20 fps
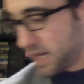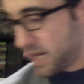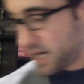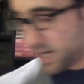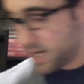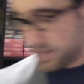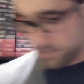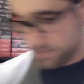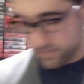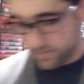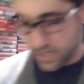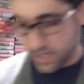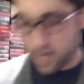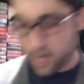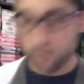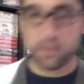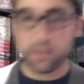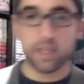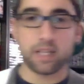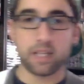I
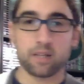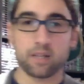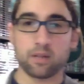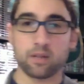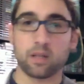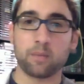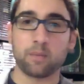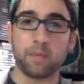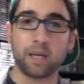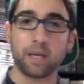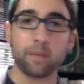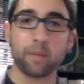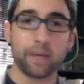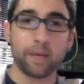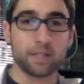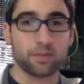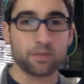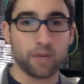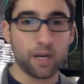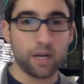don't think Mega
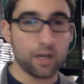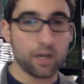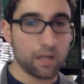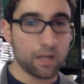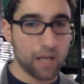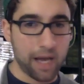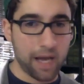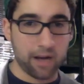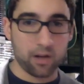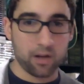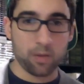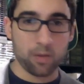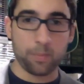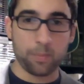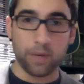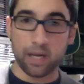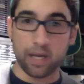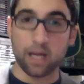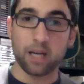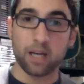Man's rare at all,
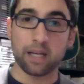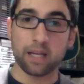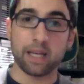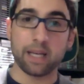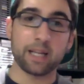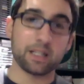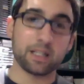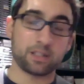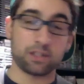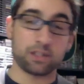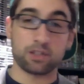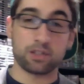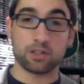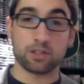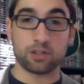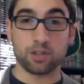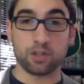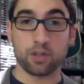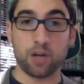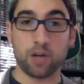but again, it's just to
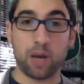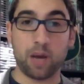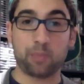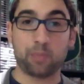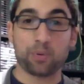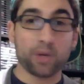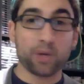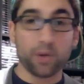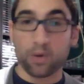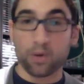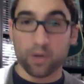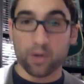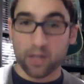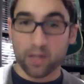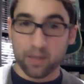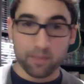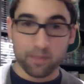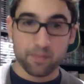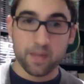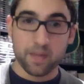show you, I pre-ordered
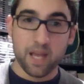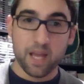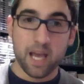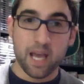him,